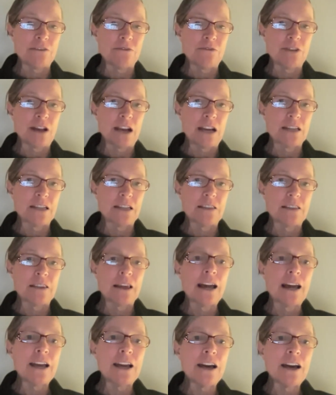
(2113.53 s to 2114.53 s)
they are the
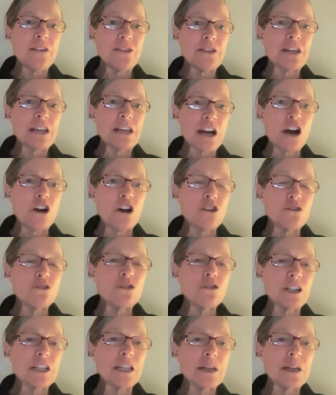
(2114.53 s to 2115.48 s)
only person